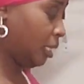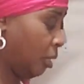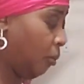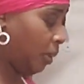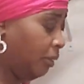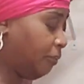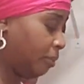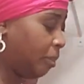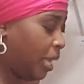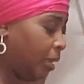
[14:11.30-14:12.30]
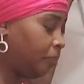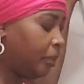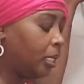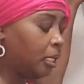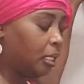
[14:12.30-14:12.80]
away from that.
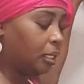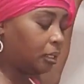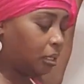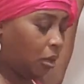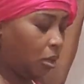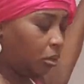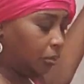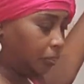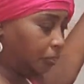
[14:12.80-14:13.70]
So